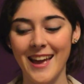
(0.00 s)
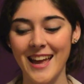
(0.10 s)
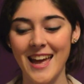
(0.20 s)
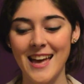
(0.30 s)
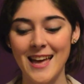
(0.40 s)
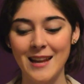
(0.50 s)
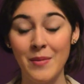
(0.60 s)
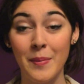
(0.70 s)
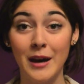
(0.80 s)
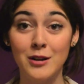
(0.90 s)
And
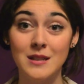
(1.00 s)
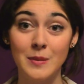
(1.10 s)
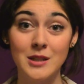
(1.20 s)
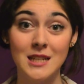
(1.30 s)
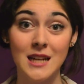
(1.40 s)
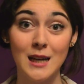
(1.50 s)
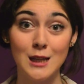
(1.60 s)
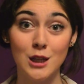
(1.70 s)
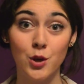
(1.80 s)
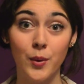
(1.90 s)
my battery's about to die,
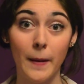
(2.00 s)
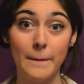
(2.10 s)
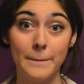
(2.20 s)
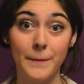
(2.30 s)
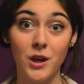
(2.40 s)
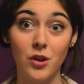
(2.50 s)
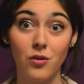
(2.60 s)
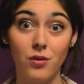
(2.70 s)
so peace.